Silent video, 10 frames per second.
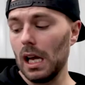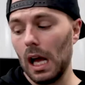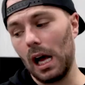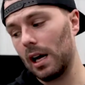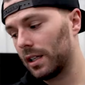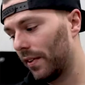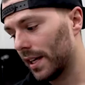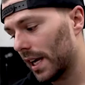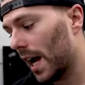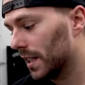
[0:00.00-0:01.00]
It's
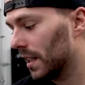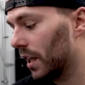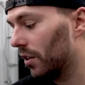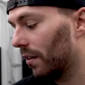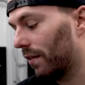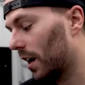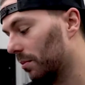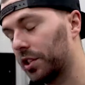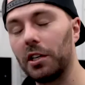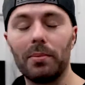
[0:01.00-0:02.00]
fantastic. You can find them
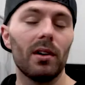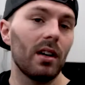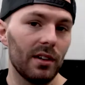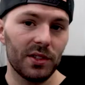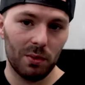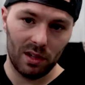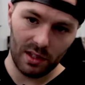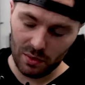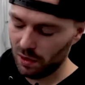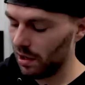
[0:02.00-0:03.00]
cheaper elsewhere
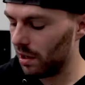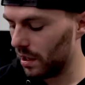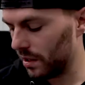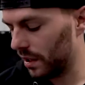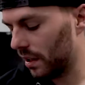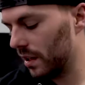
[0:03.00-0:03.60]
as well on the